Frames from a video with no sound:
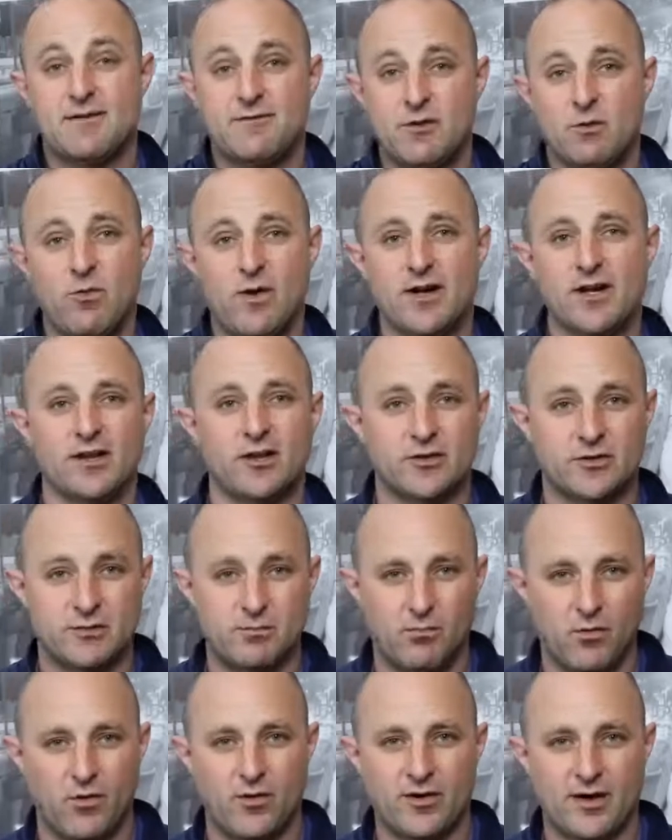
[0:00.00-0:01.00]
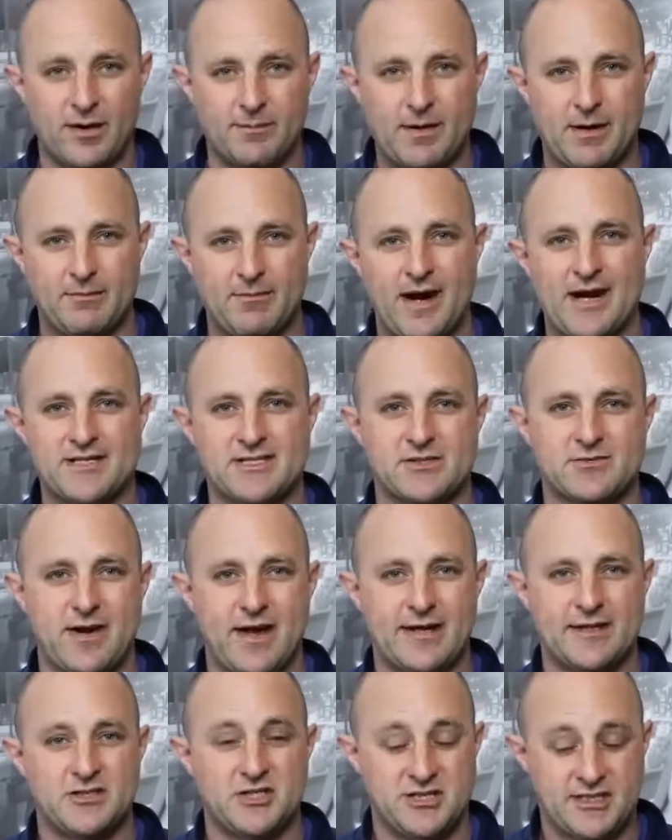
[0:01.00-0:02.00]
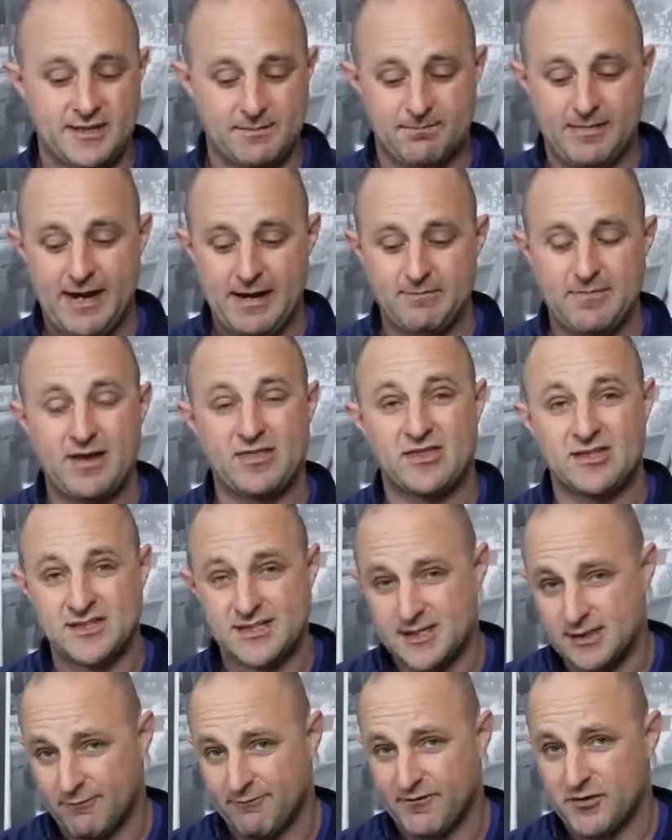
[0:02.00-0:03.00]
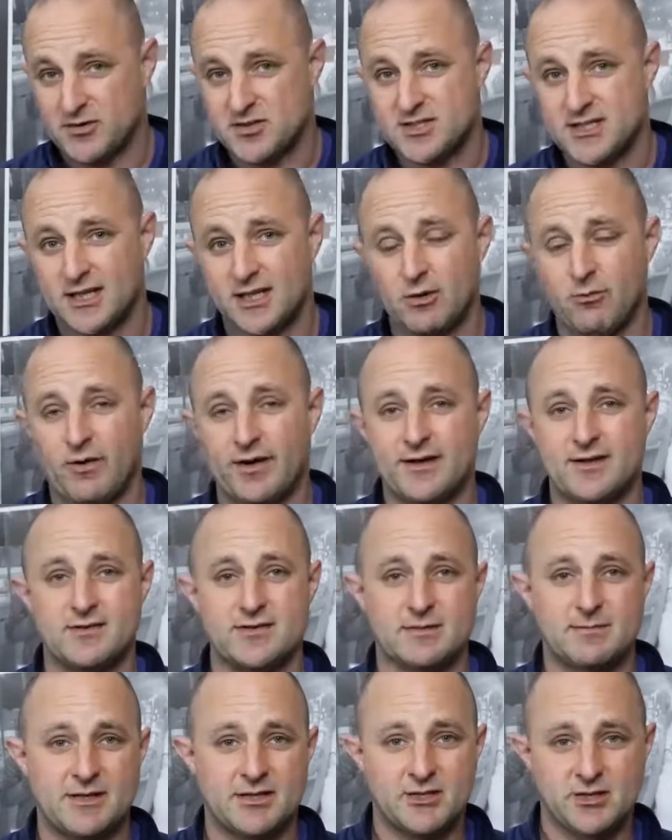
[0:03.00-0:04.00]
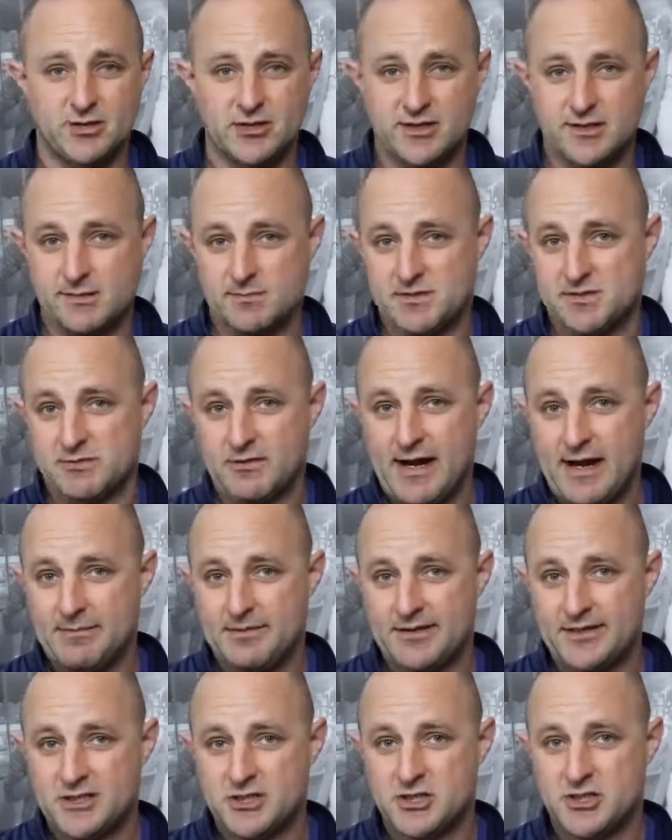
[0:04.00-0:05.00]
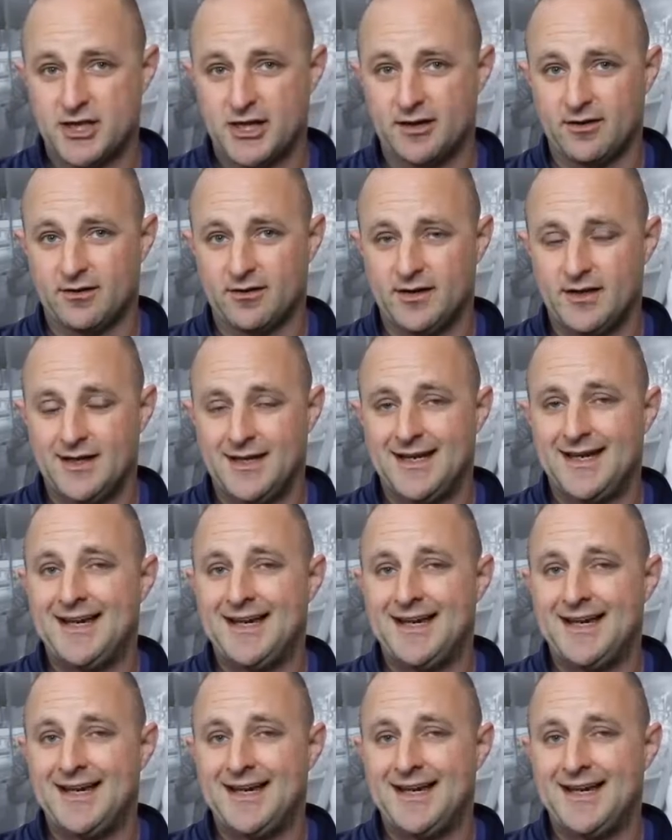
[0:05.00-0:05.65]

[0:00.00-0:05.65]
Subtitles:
If you want to learn more about my strategies and my methods, the first thing you want to do is make sure you subscribe to this channel,